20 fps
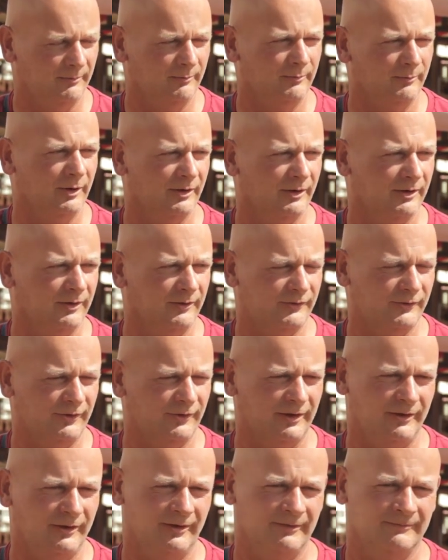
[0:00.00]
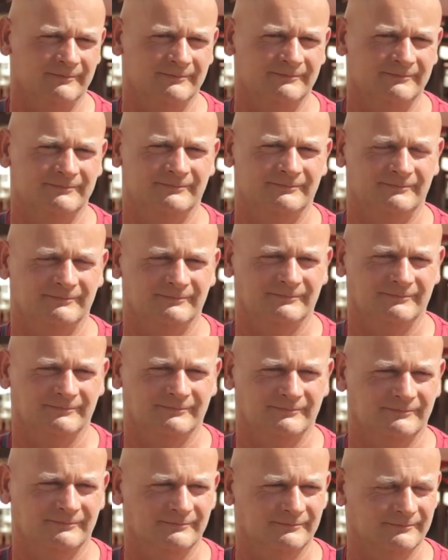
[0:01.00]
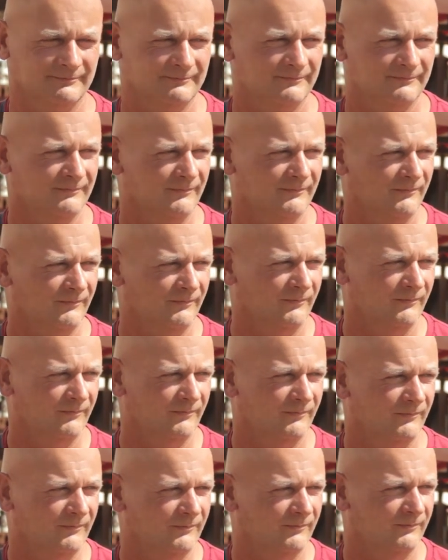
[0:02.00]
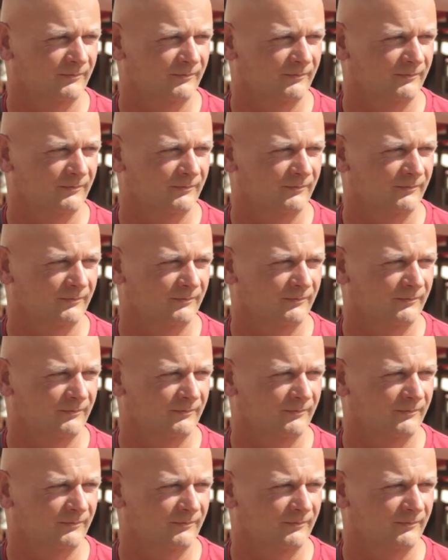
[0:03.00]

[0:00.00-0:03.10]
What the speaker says: at Northampton Market. How long have you been a trader at the